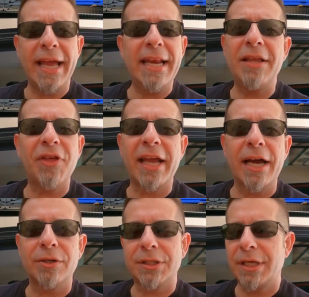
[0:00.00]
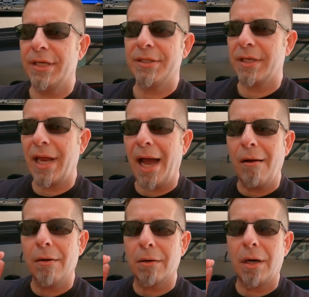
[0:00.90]
anything else is and
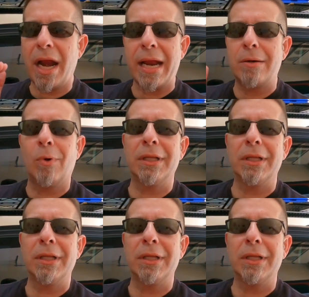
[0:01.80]
how great